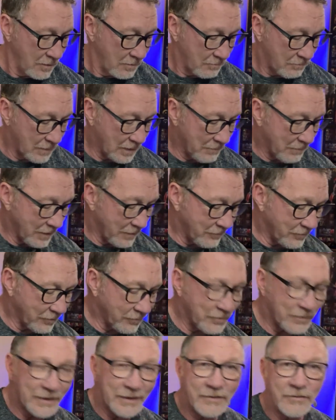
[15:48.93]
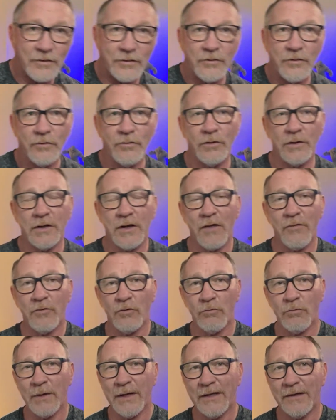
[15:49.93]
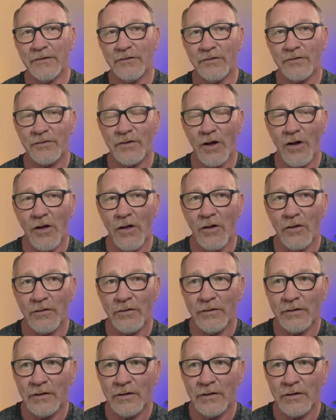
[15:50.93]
Maybe I just need to do another reinstall,